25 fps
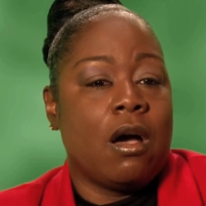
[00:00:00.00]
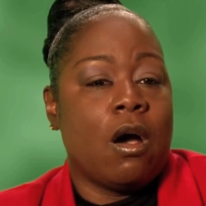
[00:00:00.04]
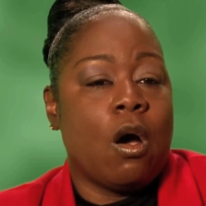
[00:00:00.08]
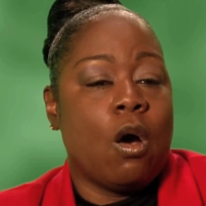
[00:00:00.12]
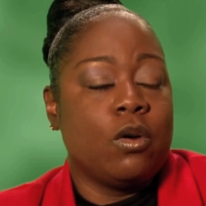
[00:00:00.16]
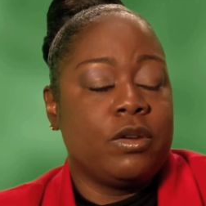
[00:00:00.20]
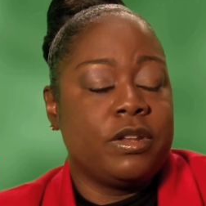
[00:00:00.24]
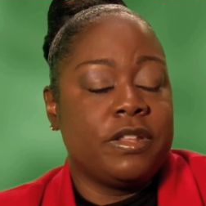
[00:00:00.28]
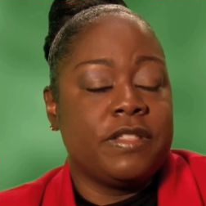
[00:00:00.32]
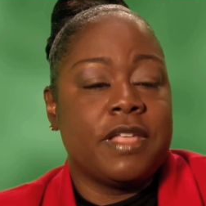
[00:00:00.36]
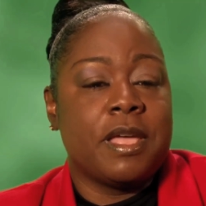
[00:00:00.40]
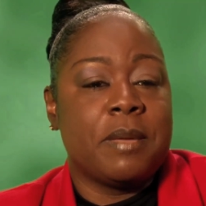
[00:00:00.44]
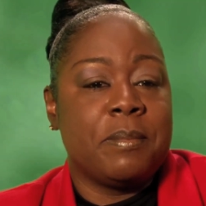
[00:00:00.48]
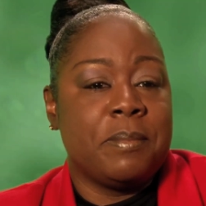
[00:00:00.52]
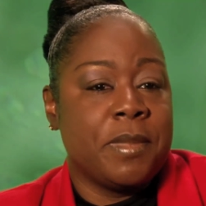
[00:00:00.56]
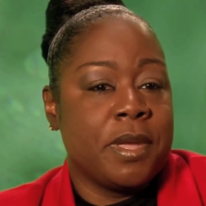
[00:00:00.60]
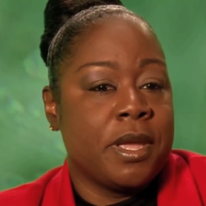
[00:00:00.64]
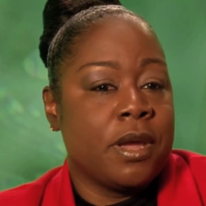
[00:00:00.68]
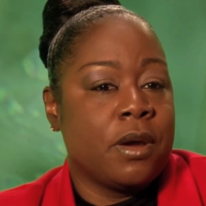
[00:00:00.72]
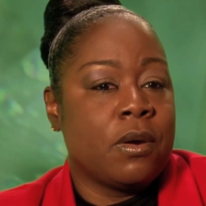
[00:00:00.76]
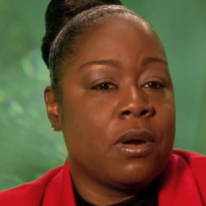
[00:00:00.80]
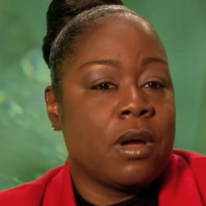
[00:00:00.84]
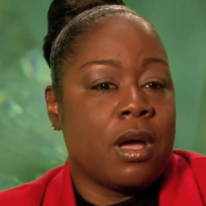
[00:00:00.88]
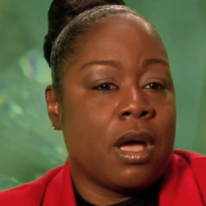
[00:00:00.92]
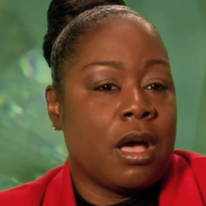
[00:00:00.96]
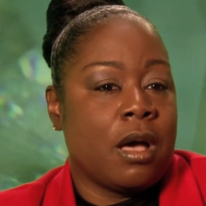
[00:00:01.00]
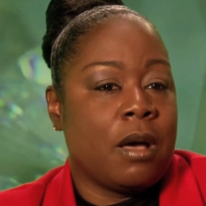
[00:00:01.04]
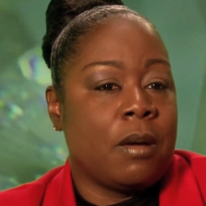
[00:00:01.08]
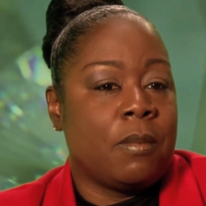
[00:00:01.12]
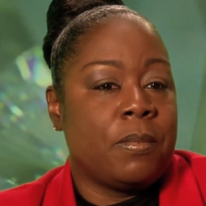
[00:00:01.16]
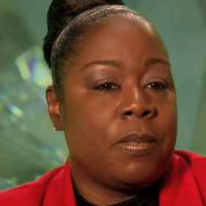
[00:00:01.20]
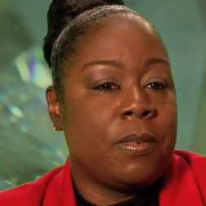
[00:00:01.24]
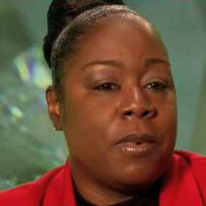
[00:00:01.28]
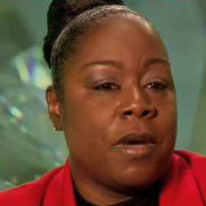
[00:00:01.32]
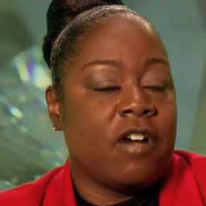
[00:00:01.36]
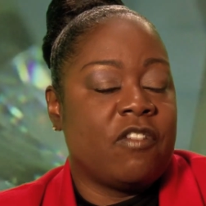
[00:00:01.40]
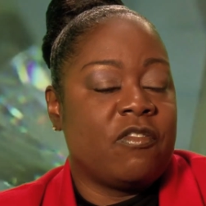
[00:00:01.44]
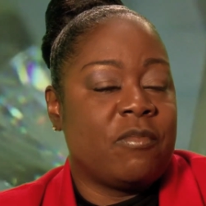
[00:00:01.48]
holding that mirror up
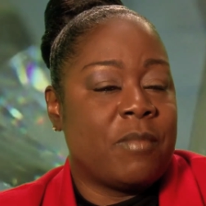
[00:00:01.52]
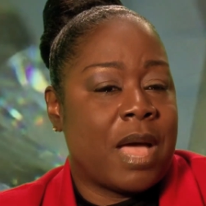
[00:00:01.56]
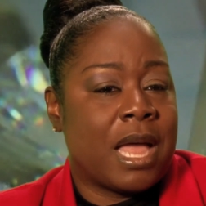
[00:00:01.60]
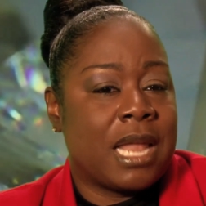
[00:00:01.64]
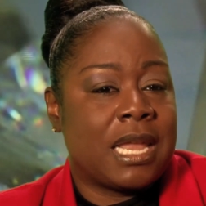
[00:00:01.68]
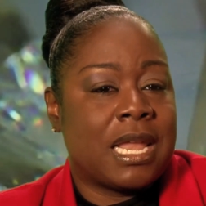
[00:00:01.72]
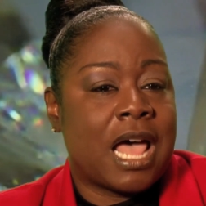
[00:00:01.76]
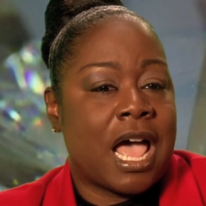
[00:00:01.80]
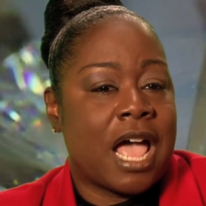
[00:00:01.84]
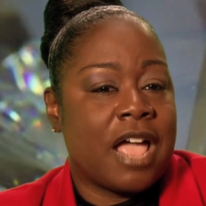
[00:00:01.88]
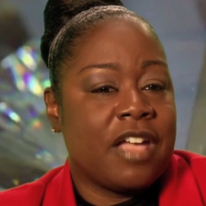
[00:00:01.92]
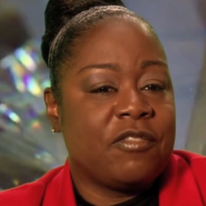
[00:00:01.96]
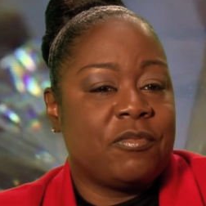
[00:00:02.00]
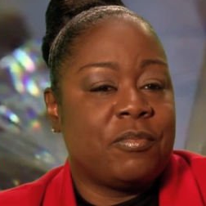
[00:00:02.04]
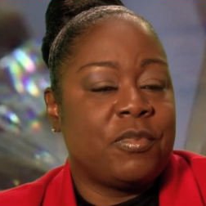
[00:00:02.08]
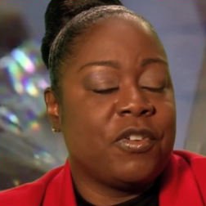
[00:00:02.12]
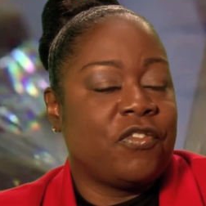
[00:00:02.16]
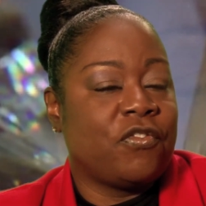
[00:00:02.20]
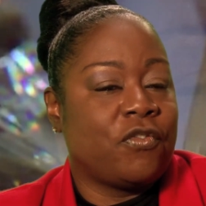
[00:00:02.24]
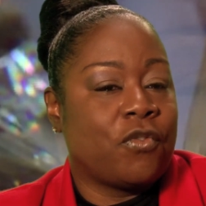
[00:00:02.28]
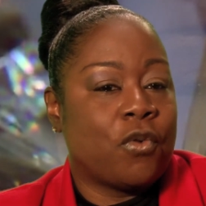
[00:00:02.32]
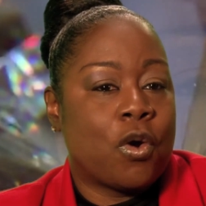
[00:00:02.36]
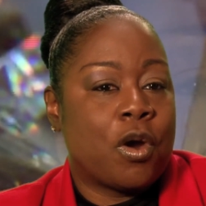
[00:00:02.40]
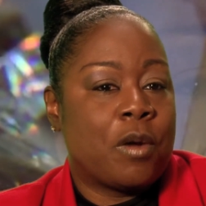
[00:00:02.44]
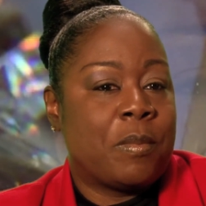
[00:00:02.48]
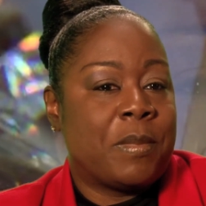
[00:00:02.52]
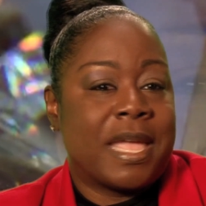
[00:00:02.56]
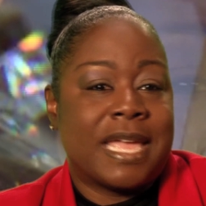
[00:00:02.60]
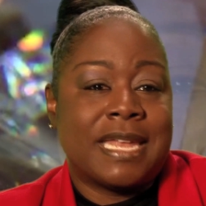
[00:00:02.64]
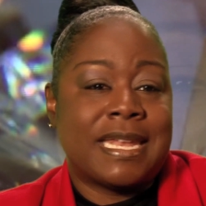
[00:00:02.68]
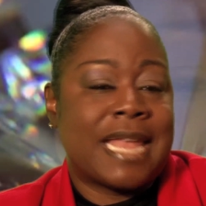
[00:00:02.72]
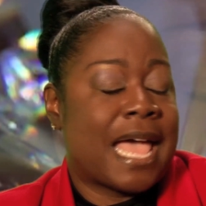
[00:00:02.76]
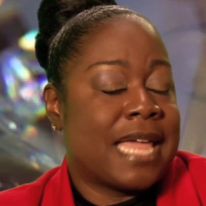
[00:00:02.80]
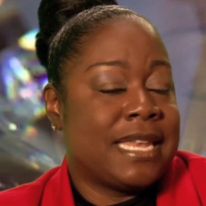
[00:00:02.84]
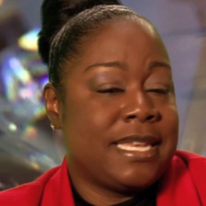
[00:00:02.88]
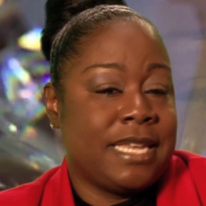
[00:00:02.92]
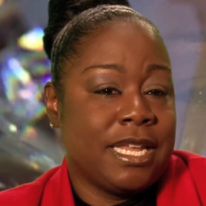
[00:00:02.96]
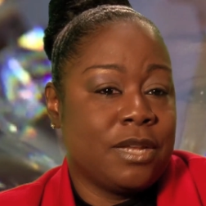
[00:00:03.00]
of my life before me.
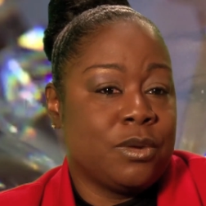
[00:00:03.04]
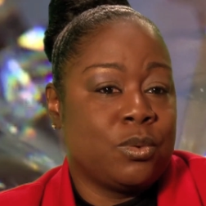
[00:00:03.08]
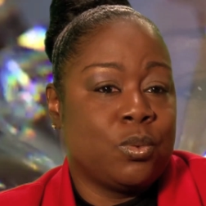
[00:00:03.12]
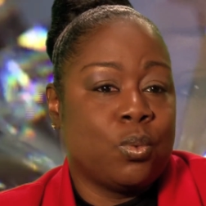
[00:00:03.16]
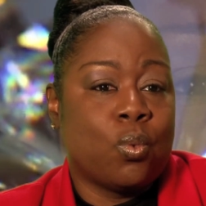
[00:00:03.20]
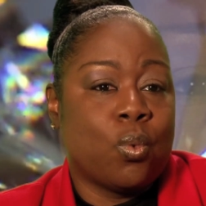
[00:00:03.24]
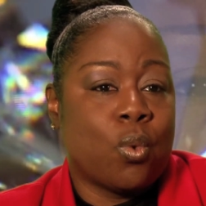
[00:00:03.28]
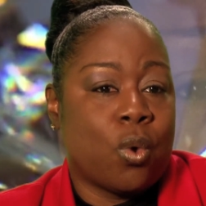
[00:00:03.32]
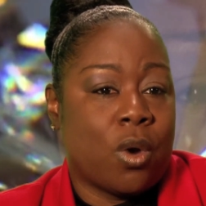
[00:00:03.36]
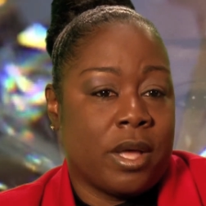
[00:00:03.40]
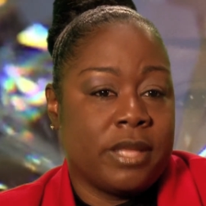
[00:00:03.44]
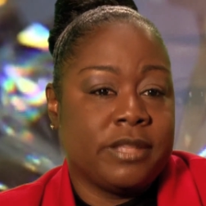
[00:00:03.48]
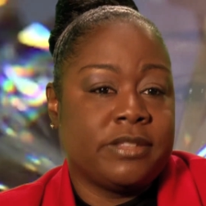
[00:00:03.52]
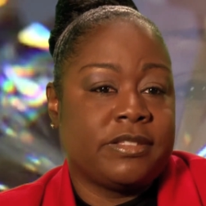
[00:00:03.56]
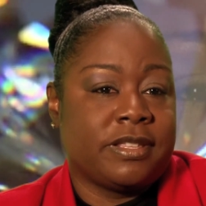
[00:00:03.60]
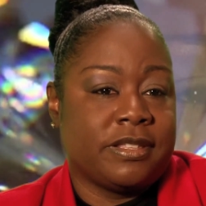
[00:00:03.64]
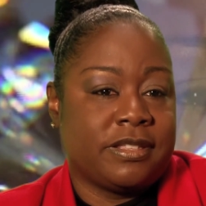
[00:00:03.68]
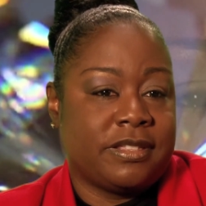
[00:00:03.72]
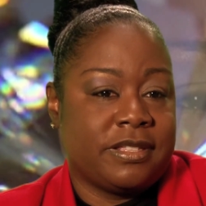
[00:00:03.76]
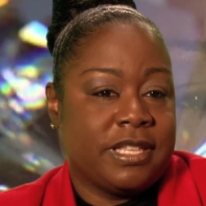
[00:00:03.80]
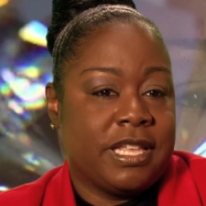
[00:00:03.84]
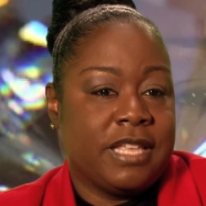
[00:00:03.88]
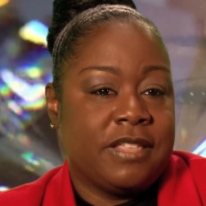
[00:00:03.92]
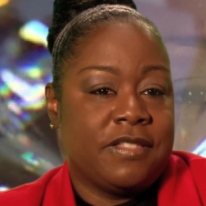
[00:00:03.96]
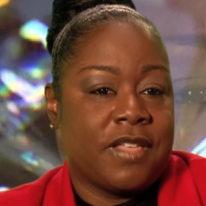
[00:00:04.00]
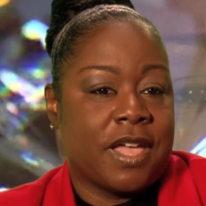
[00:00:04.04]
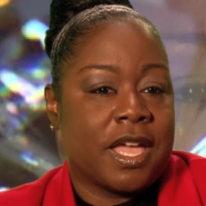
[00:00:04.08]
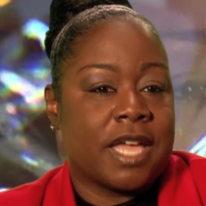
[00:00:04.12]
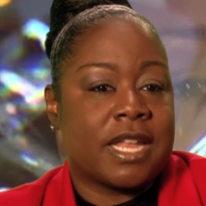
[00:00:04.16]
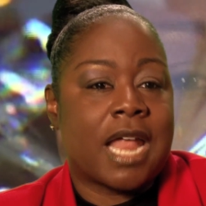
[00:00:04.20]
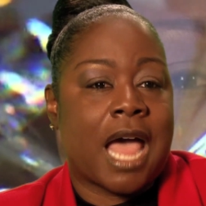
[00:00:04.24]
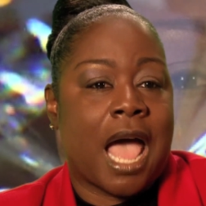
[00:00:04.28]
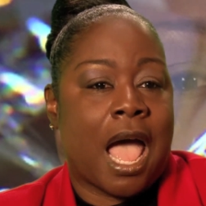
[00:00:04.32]
And I didn't want to see that.